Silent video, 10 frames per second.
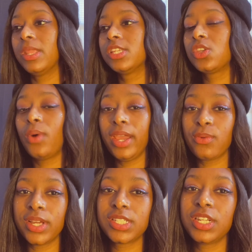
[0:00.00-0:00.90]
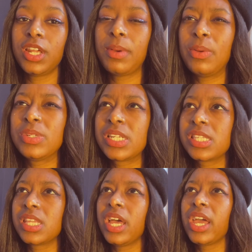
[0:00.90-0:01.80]
So I questioned them. I was
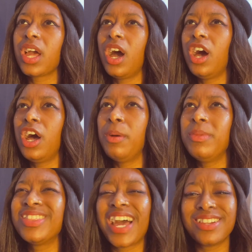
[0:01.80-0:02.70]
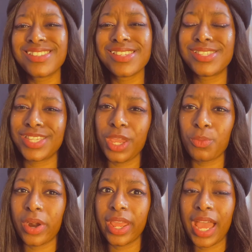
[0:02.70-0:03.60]
just like, that doesn't seem
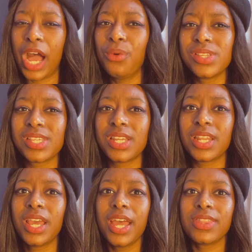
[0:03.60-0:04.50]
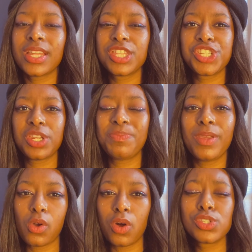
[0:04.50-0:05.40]
right. How is it that the
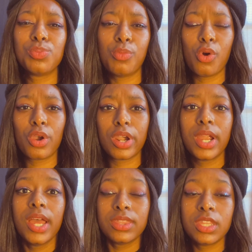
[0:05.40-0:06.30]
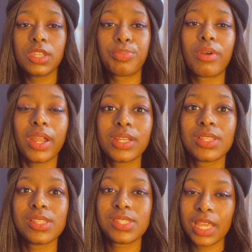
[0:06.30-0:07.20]
shipping costs more than the product
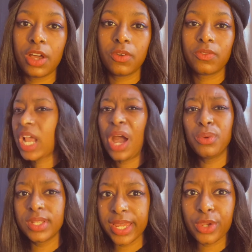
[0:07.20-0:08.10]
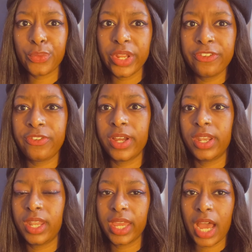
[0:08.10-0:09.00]
itself? I would like a
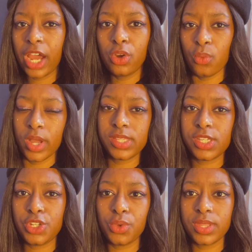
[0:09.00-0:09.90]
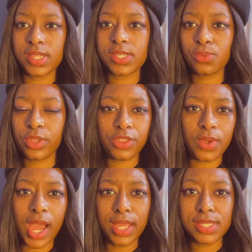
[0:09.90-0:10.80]
refund. Like, I don't want to do this with you
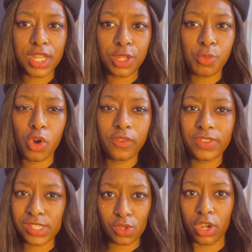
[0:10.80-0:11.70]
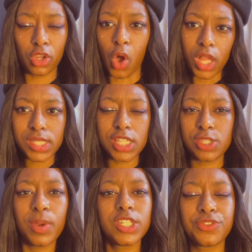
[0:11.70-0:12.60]
guys anymore if it's going to cost
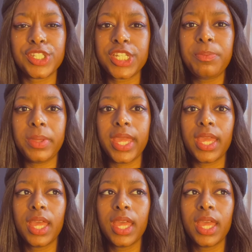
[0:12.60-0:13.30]
this much for shipping.